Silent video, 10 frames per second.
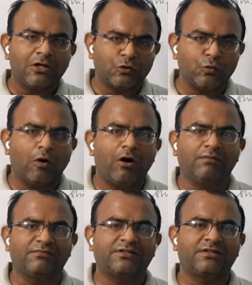two
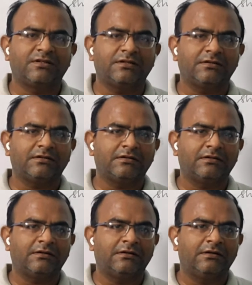arms.
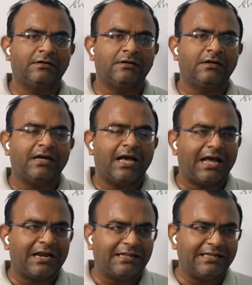
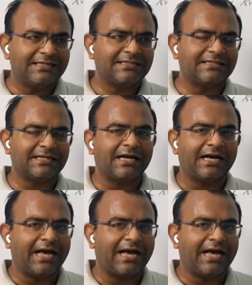and this